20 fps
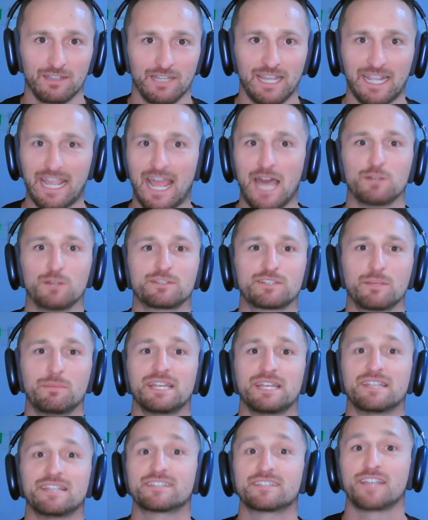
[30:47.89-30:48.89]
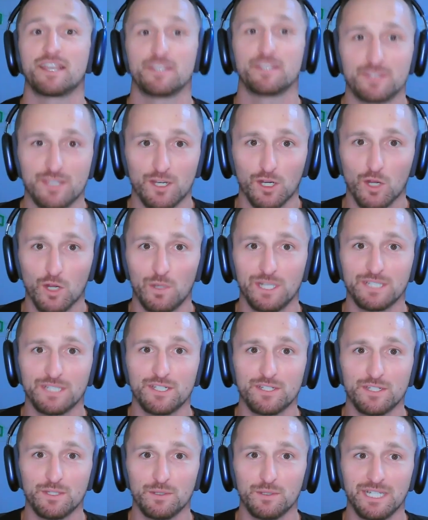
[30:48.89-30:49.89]
Like how somebody says they're going to
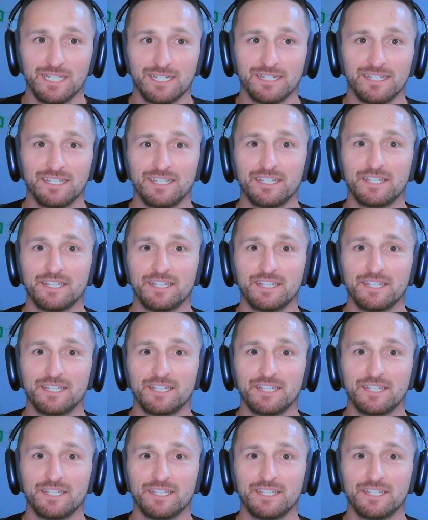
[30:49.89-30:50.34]
do it